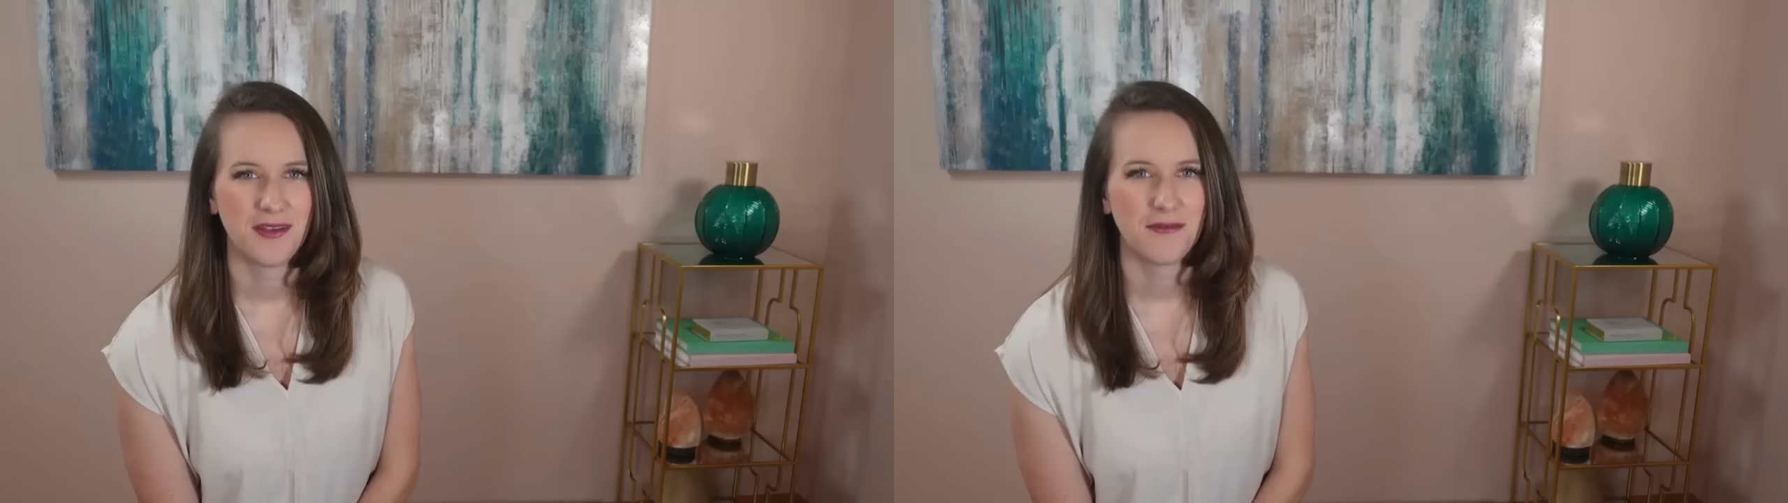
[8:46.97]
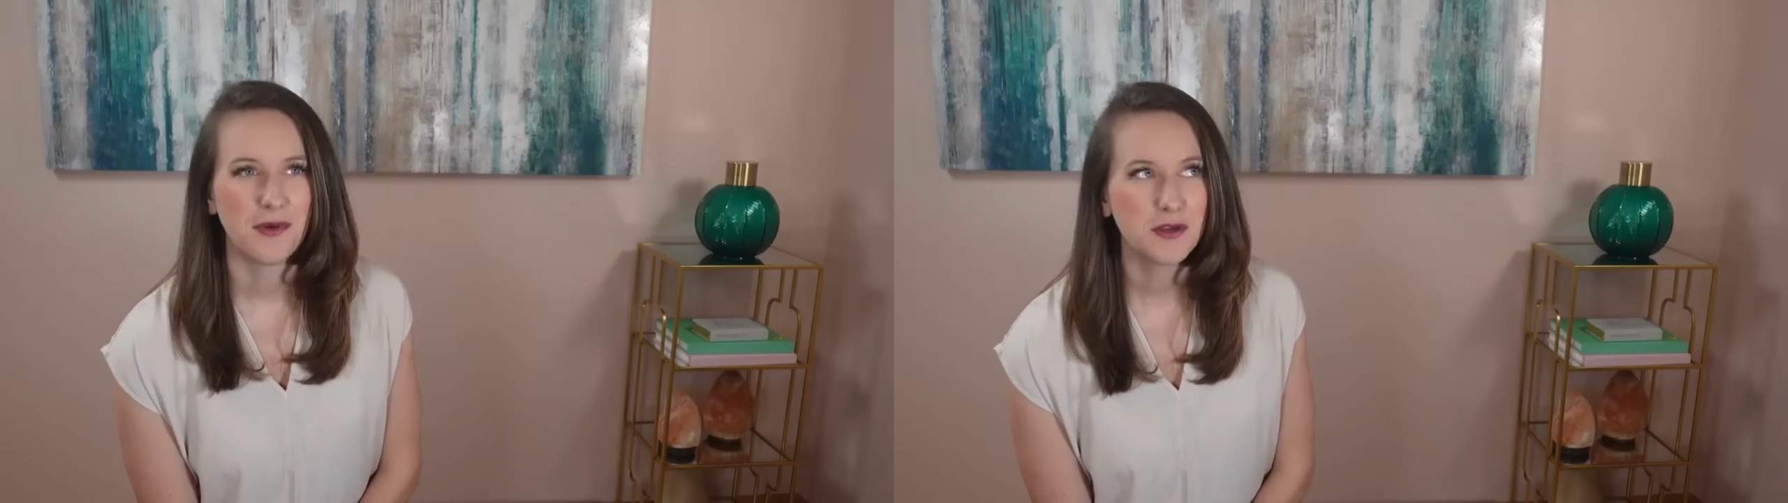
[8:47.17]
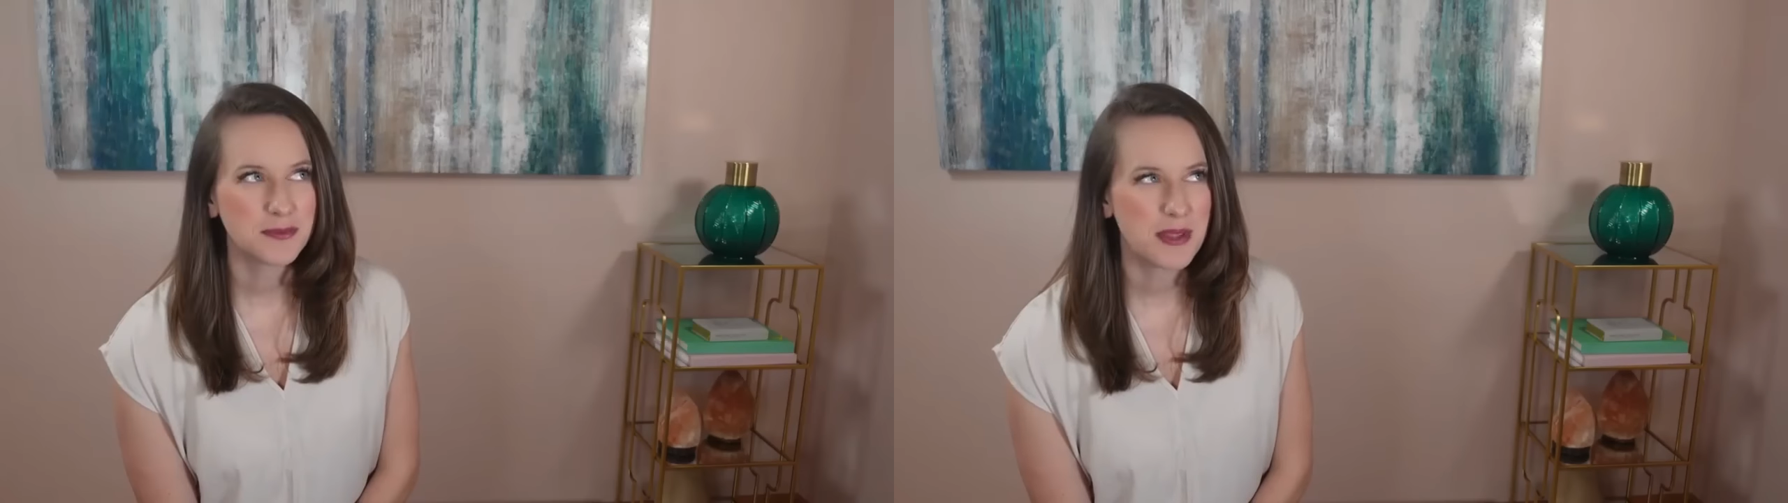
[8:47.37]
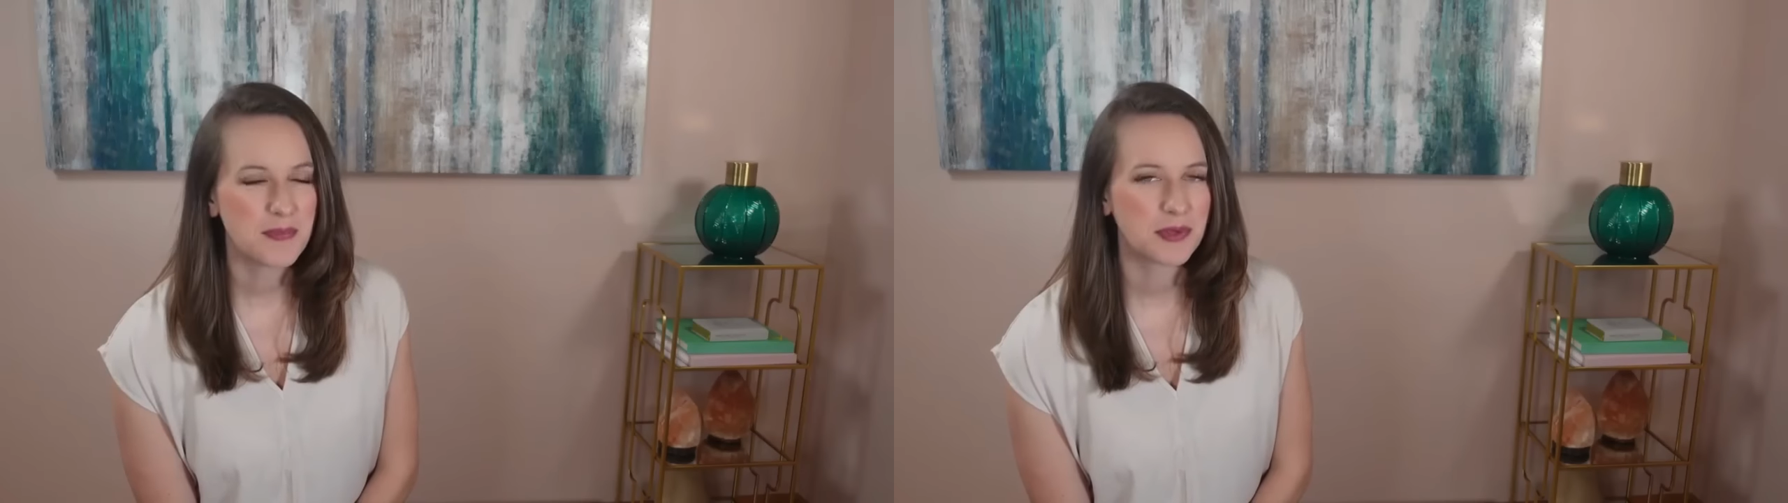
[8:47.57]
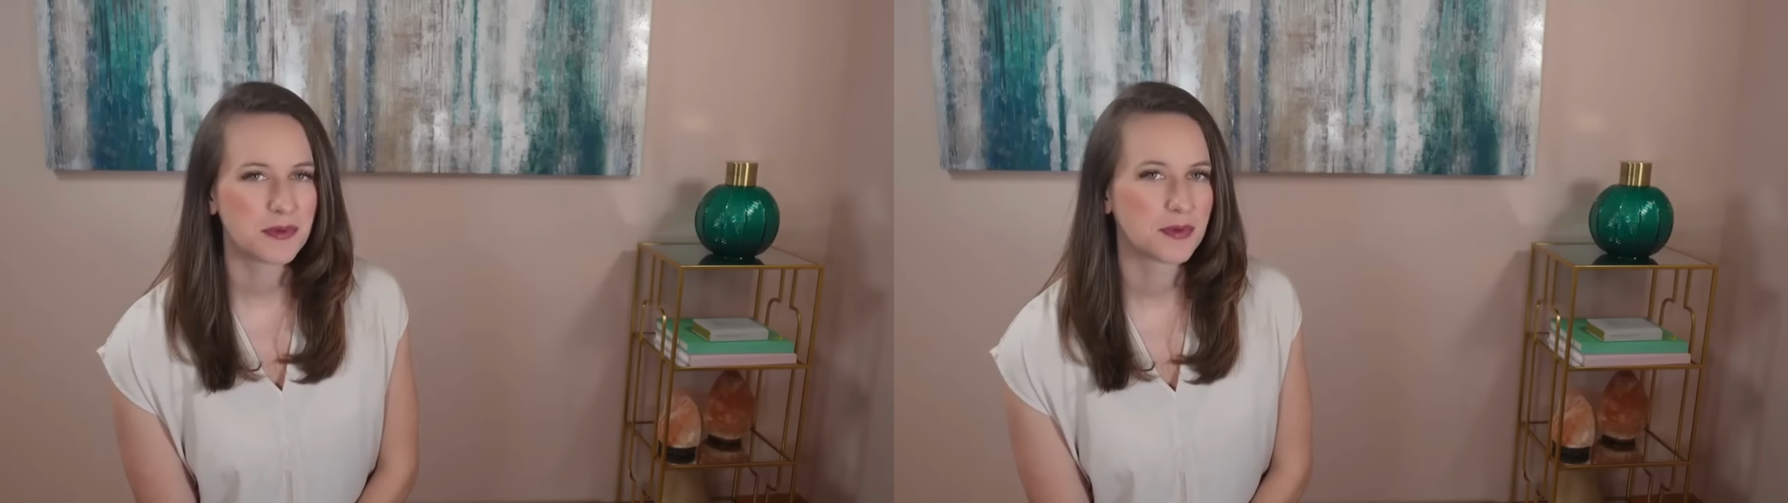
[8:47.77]
Most
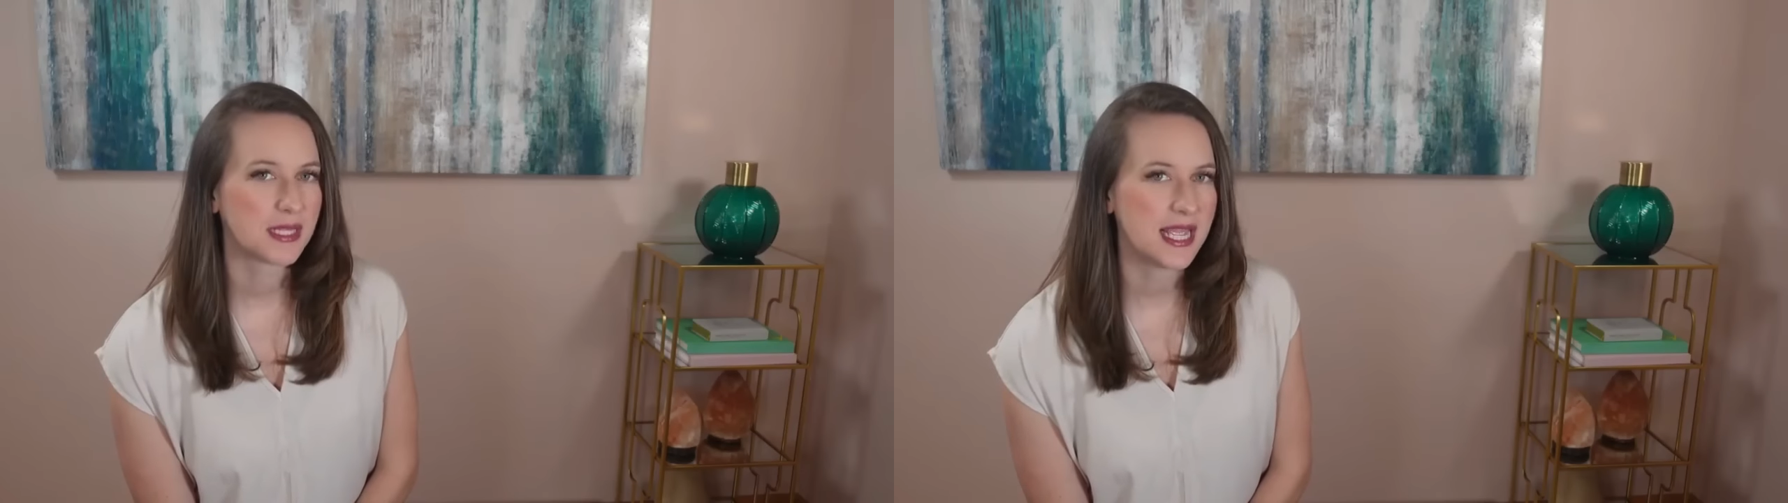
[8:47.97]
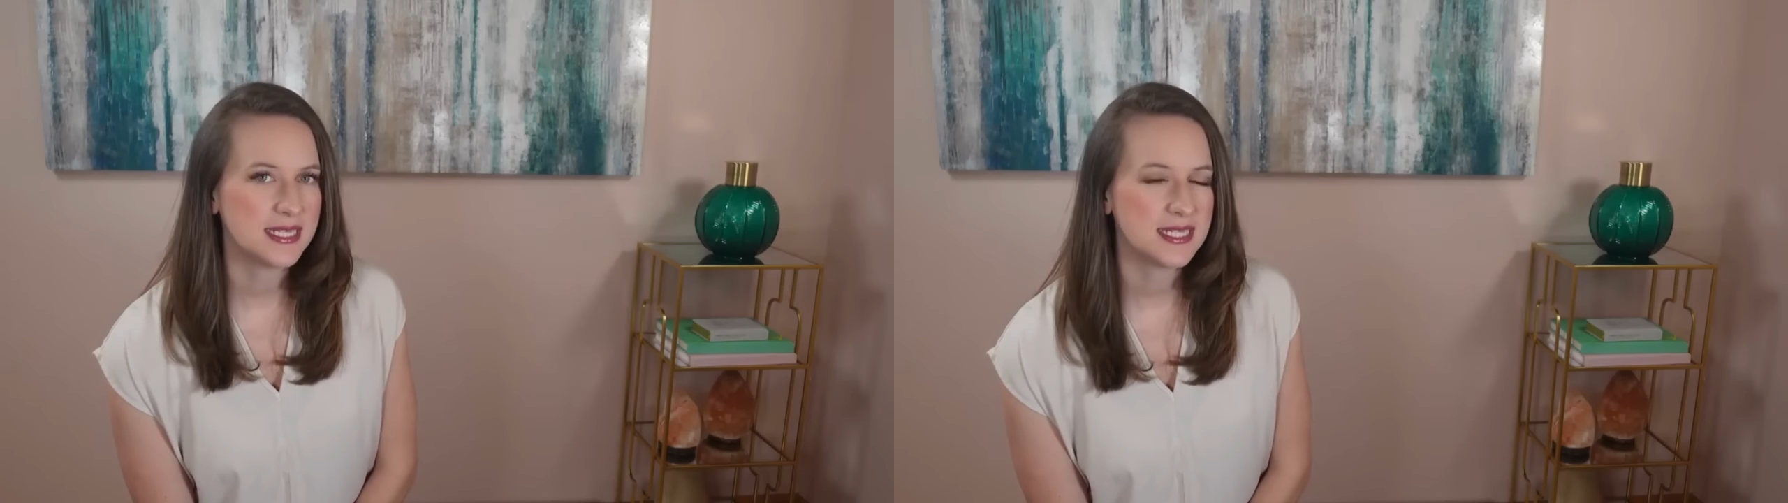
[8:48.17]
people relate